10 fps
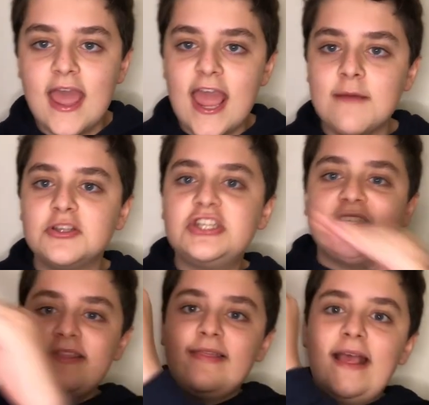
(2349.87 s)
It was
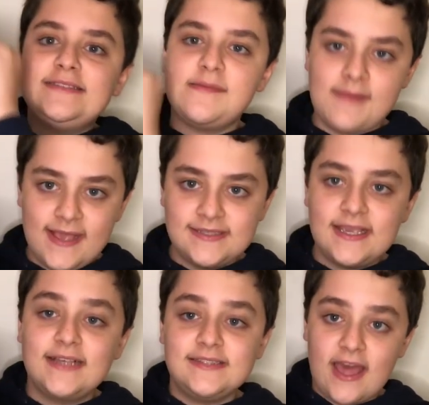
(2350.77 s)
just less amazing
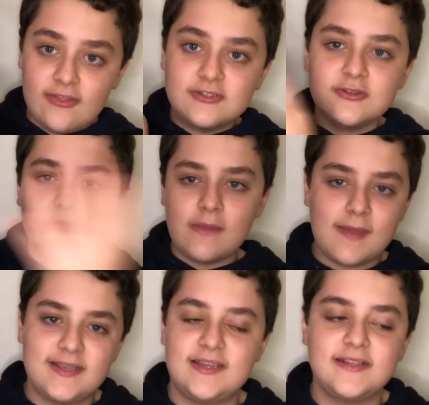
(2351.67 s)
as the other two, if that
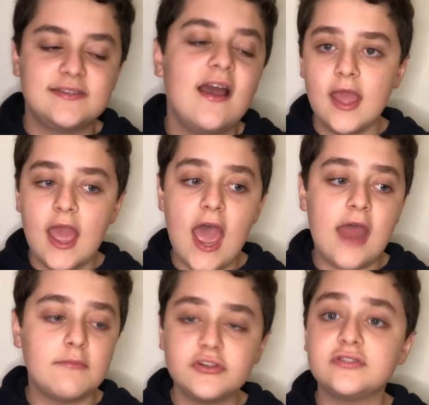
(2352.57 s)
makes sense
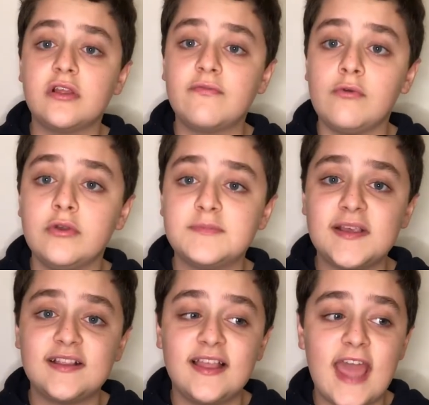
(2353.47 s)
and most of those falls
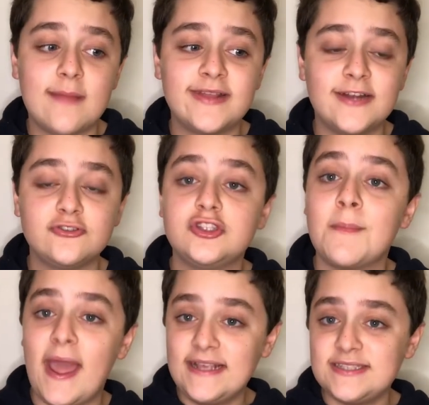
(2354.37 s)
basically came down to the
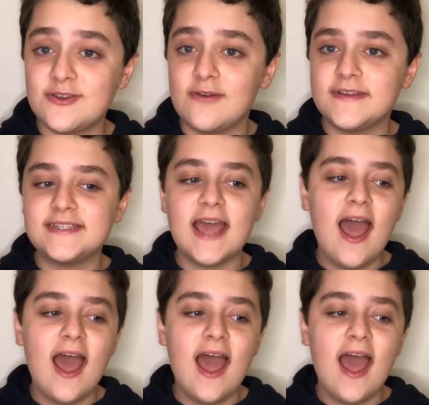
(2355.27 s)
pacing of it.